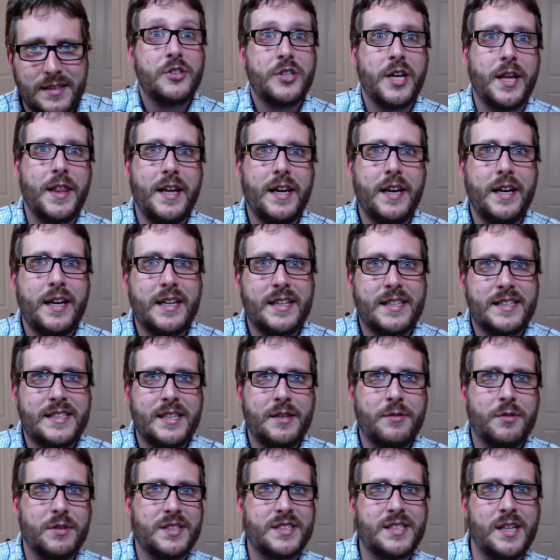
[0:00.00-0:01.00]
So I think you can see
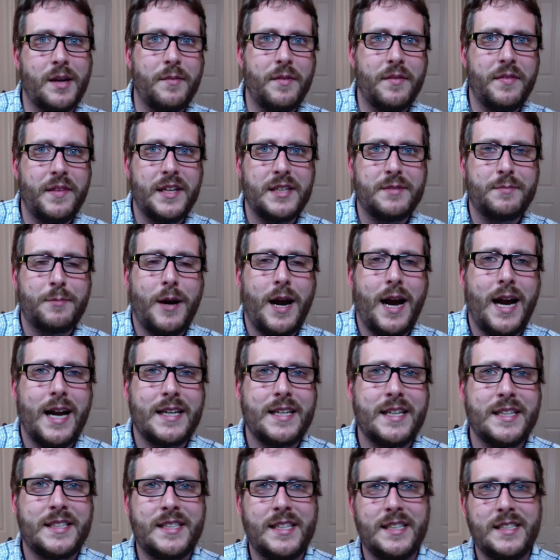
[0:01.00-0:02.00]
where some of these
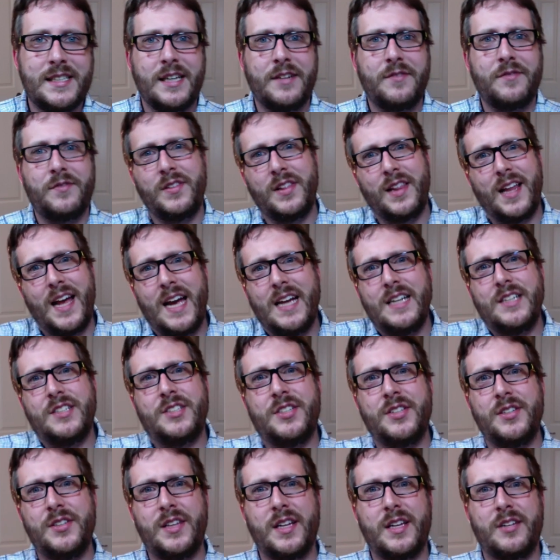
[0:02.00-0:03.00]
practices have led
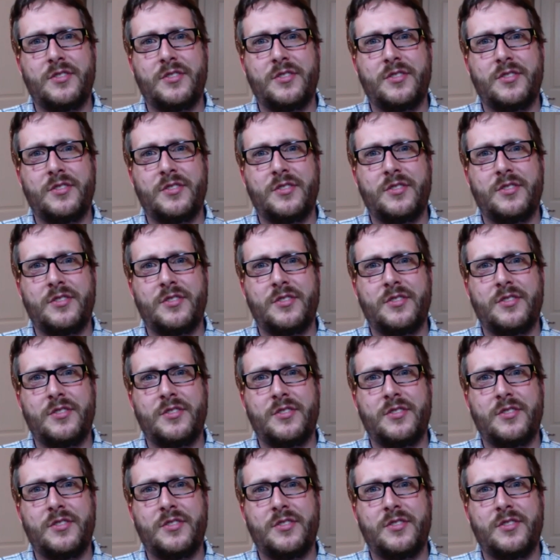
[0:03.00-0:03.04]
to the